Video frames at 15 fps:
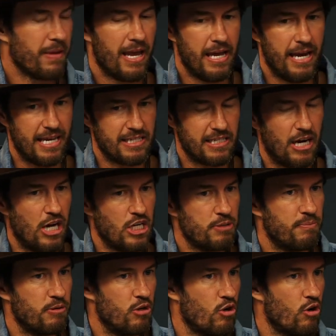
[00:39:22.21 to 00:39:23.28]
And as an
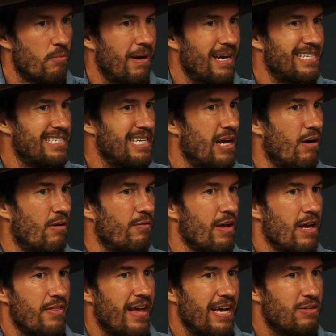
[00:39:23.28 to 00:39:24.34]
entrepreneur myself,
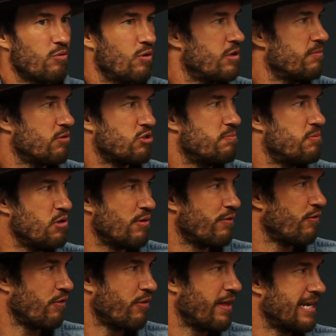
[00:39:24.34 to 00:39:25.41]
that's one of the most
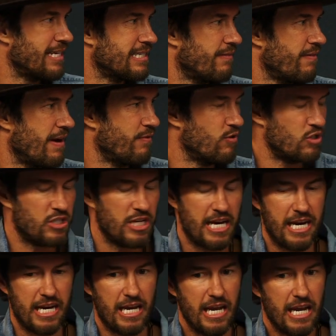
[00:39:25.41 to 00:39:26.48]
beautiful things I've ever
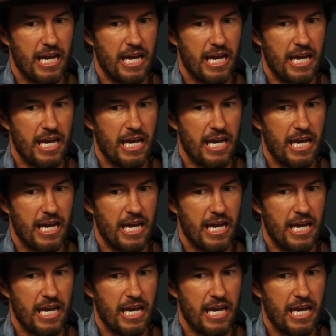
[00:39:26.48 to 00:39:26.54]
seen.